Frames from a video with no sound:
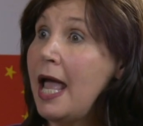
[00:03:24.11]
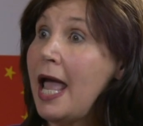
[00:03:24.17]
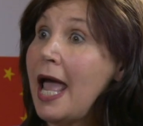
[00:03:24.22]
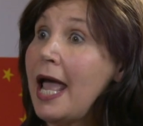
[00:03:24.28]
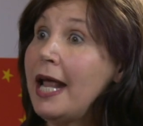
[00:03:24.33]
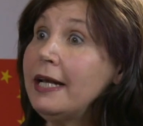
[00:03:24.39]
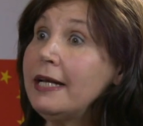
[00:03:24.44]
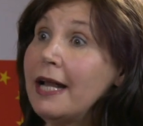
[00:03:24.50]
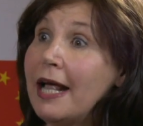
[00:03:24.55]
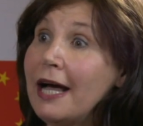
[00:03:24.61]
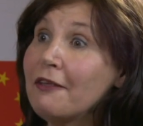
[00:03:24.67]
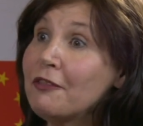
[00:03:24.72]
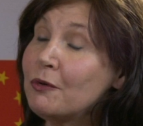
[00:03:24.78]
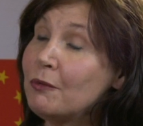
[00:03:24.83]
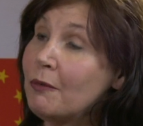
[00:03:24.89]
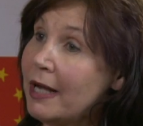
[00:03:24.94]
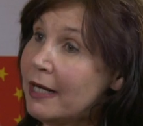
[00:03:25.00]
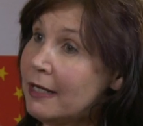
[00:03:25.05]
And now the
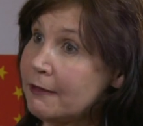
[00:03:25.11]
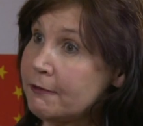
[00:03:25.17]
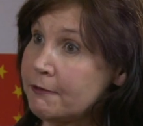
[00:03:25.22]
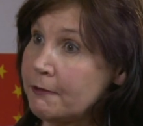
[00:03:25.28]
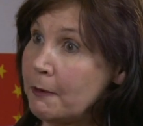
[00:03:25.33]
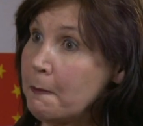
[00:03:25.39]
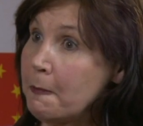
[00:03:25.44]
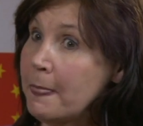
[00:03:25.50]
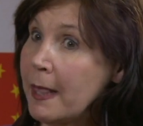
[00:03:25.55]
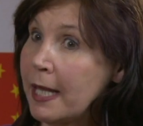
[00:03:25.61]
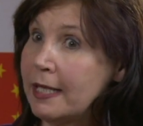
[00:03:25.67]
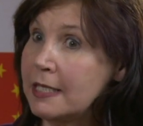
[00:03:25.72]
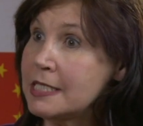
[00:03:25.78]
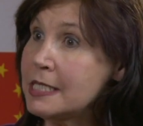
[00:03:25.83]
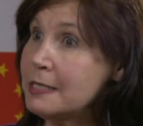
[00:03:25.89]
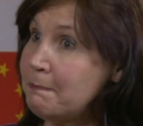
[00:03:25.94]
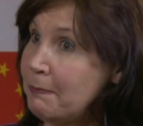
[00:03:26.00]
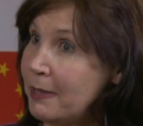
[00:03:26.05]
wonderful
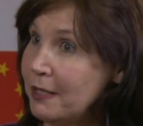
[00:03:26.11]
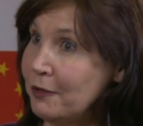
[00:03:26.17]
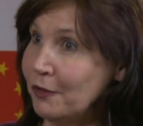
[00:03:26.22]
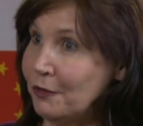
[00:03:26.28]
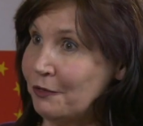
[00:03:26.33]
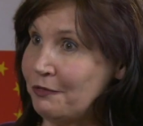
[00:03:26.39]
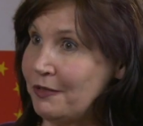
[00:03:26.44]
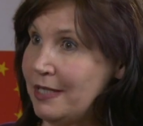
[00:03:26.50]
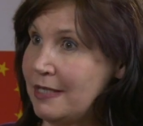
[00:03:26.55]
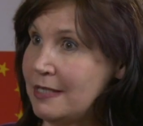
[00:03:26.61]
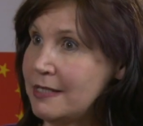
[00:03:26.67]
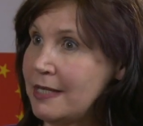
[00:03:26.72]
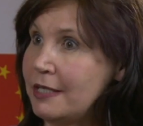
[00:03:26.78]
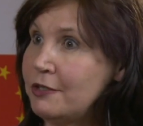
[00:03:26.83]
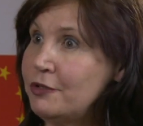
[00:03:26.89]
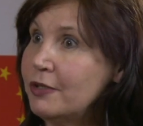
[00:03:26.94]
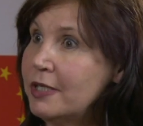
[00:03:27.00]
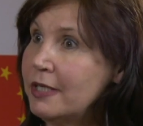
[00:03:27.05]
spin-off is
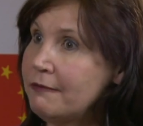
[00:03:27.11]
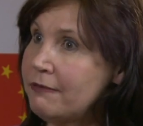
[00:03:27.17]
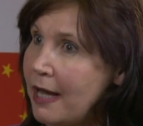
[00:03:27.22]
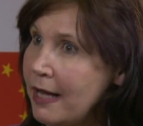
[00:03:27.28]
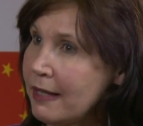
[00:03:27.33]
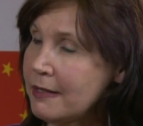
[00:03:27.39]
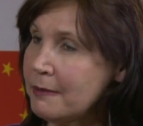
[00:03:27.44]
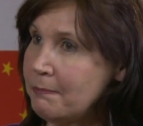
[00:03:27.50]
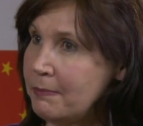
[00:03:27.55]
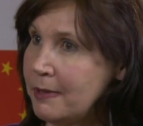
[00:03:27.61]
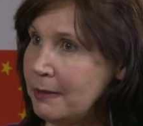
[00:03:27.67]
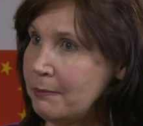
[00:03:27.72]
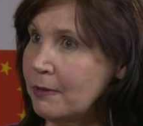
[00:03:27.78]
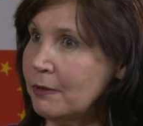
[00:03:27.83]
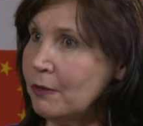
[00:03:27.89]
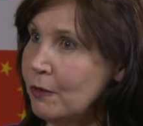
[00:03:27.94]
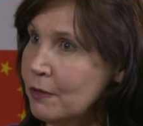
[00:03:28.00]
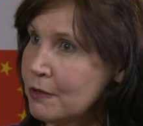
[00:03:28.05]
that you give other
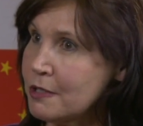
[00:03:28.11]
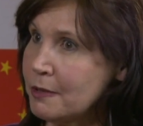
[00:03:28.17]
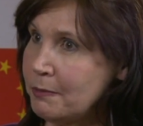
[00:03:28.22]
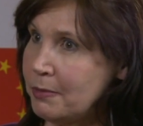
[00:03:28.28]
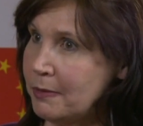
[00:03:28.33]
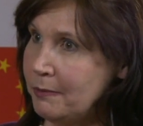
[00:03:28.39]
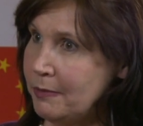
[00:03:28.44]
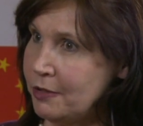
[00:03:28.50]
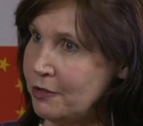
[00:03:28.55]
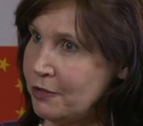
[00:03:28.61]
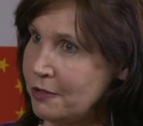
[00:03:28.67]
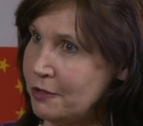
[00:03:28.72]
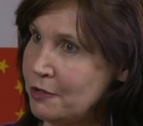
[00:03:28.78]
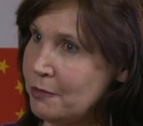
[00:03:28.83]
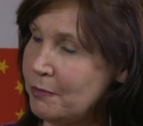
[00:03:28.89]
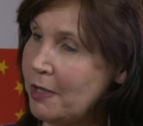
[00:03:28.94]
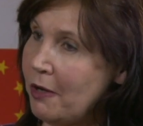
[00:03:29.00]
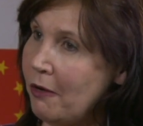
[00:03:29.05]
people also permission
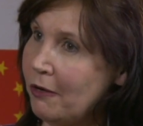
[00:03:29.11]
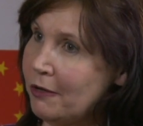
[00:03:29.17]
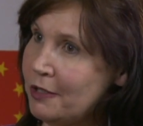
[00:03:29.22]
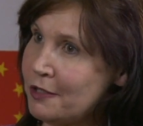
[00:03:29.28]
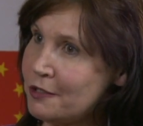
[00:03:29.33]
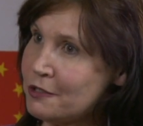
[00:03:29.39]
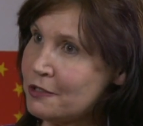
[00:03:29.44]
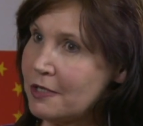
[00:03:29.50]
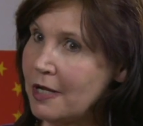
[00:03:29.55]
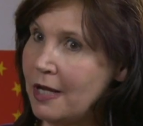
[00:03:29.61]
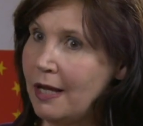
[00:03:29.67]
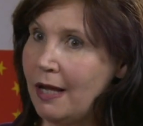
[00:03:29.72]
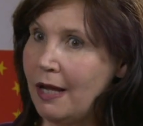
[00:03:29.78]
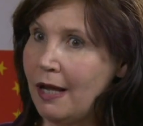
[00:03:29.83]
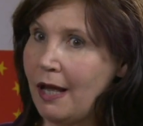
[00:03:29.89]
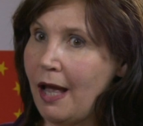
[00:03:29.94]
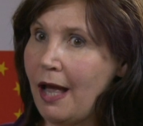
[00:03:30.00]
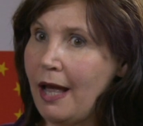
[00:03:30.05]
to be honest
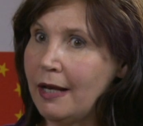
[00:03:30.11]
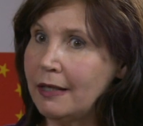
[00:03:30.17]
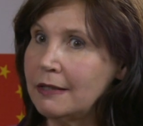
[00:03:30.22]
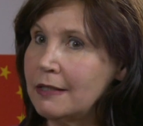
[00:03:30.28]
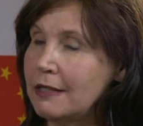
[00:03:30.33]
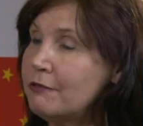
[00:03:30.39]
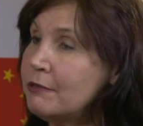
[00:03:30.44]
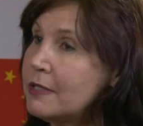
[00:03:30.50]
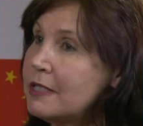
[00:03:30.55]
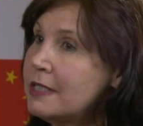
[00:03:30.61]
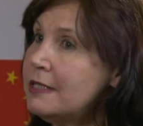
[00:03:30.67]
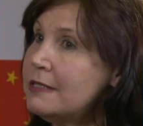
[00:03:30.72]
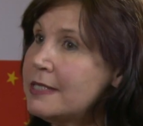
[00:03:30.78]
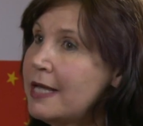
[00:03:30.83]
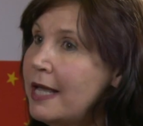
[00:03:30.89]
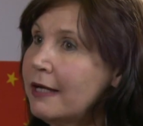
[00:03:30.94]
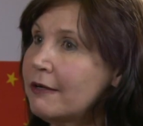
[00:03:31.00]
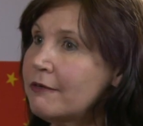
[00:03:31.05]
and live with
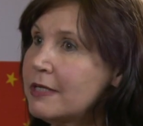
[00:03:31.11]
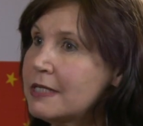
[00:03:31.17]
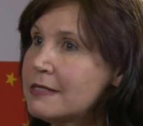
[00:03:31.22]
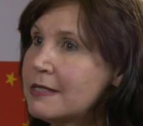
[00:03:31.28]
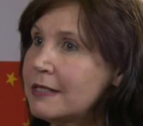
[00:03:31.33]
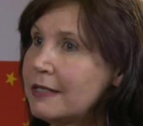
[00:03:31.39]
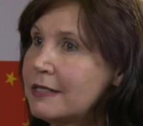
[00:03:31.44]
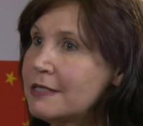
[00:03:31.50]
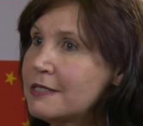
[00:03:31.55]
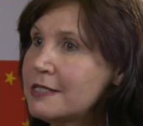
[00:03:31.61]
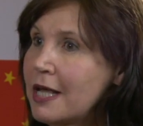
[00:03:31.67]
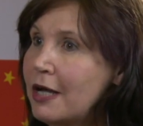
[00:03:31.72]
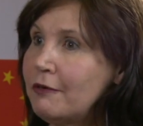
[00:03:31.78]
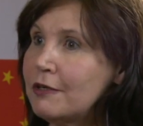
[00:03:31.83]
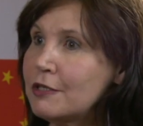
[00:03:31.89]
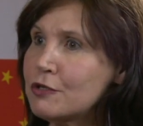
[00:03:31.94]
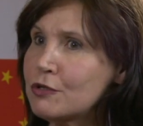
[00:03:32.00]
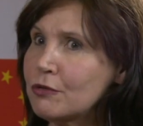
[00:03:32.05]
integrity.
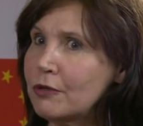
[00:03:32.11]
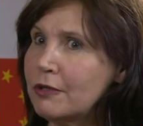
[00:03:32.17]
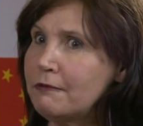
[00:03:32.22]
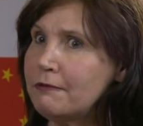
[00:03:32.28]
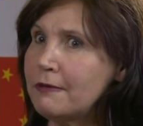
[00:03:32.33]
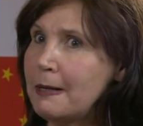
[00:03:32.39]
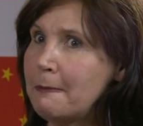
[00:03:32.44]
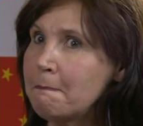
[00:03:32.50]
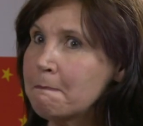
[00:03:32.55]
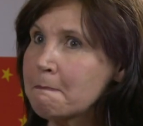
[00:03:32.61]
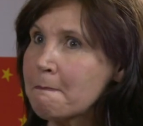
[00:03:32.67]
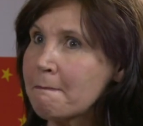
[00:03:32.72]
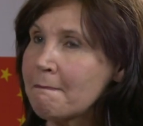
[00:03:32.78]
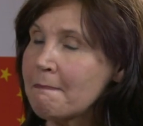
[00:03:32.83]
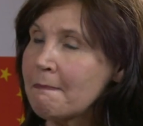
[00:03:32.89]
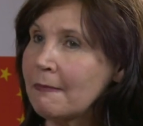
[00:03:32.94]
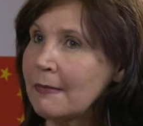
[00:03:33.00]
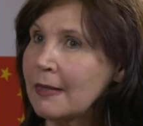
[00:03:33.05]
So it's sort of a
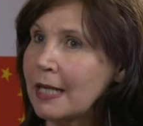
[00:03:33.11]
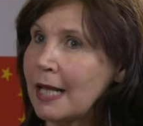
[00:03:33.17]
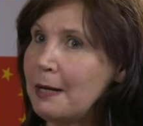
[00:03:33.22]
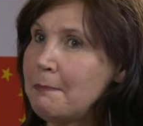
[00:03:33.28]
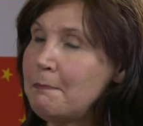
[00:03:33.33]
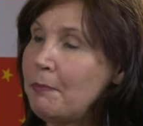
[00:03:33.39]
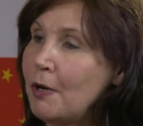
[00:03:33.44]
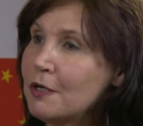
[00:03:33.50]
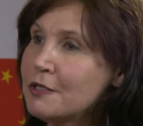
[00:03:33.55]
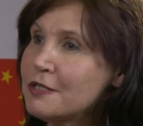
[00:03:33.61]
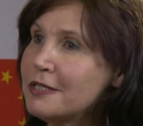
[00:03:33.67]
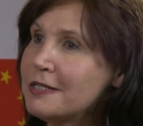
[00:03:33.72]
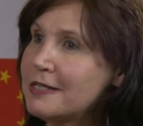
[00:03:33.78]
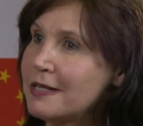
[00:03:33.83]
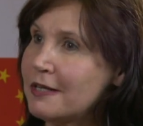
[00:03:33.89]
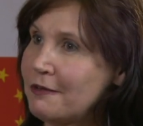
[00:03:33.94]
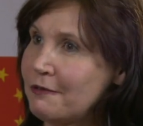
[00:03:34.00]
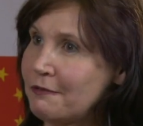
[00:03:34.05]

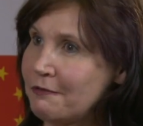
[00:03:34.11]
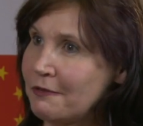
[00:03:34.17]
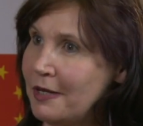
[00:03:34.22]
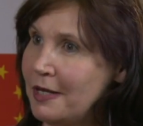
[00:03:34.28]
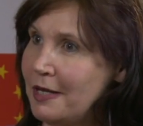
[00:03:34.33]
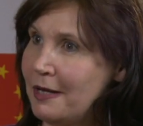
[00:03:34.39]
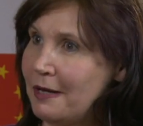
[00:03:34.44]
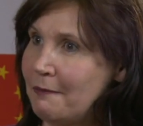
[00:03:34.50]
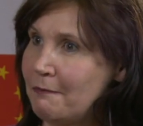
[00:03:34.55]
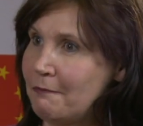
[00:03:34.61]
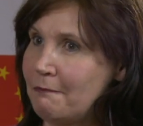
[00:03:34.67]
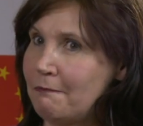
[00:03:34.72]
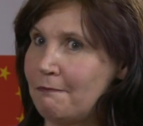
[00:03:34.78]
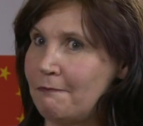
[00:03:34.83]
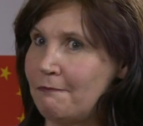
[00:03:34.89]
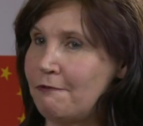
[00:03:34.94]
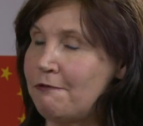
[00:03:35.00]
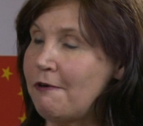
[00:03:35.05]
positive
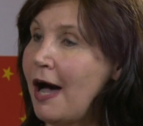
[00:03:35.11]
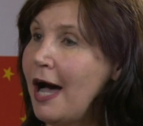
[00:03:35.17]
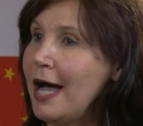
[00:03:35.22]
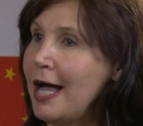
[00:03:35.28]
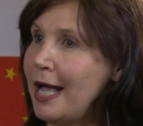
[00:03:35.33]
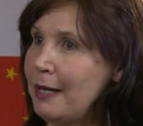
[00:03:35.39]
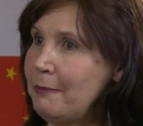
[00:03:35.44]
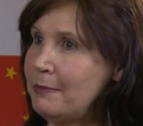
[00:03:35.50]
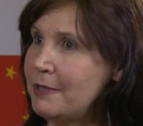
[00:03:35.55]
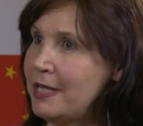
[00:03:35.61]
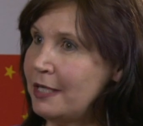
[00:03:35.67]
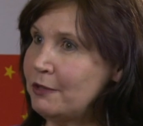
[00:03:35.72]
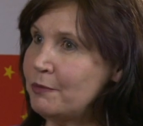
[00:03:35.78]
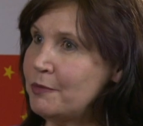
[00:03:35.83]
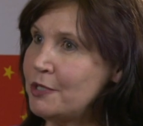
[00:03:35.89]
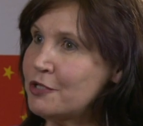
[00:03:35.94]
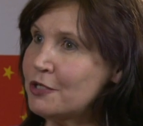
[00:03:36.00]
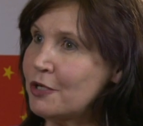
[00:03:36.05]
vibe that
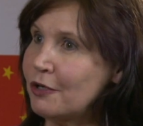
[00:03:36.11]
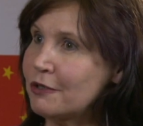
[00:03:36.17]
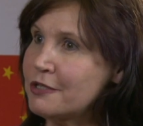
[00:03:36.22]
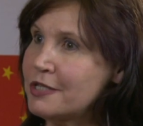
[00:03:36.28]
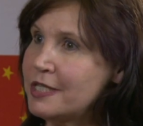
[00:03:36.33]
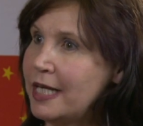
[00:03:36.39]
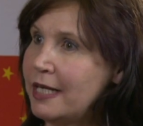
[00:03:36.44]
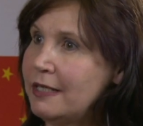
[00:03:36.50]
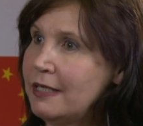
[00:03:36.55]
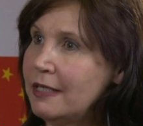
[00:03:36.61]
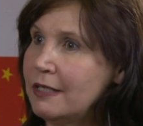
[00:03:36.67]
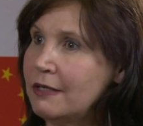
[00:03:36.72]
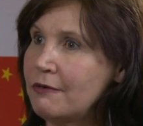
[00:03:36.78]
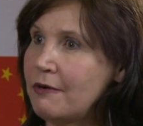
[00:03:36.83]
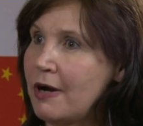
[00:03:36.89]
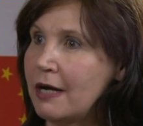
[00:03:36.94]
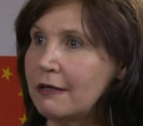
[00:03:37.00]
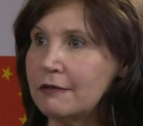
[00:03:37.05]
we start sending
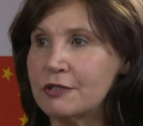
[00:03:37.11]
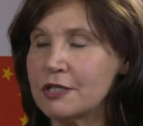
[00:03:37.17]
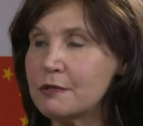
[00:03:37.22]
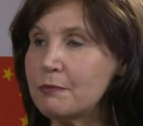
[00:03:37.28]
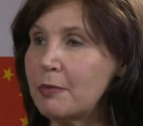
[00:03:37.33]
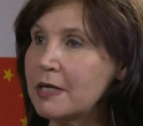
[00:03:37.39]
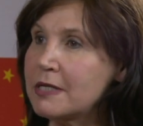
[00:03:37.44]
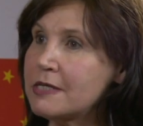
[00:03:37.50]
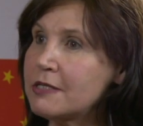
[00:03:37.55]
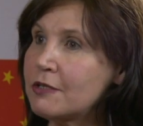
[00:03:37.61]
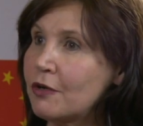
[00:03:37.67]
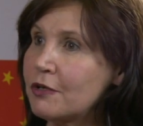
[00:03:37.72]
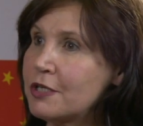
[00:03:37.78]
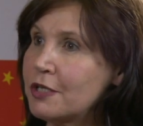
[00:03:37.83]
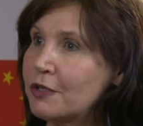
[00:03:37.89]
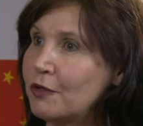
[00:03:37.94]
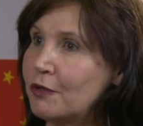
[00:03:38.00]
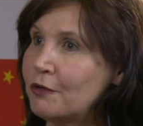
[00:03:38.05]
around just by
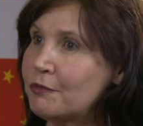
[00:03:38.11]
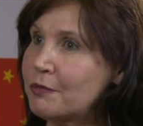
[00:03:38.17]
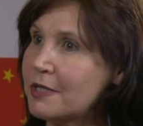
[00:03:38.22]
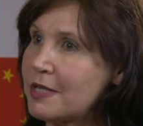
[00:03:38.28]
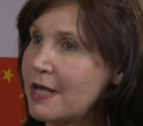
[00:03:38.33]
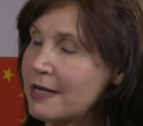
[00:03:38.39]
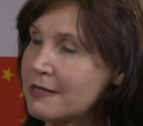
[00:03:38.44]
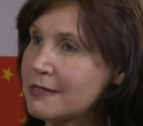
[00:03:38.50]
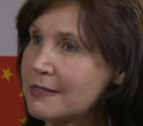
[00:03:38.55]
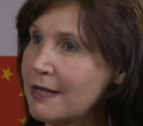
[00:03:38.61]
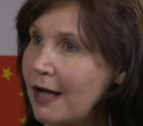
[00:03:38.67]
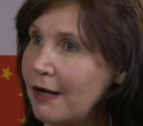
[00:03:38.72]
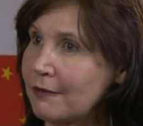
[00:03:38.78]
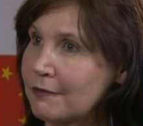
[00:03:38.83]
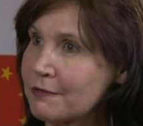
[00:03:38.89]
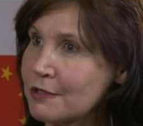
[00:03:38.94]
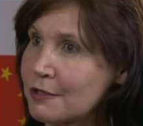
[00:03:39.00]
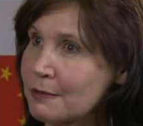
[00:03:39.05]
starting off with
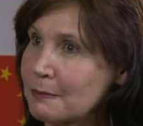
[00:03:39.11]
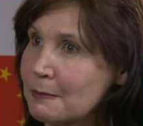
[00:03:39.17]
ourselves.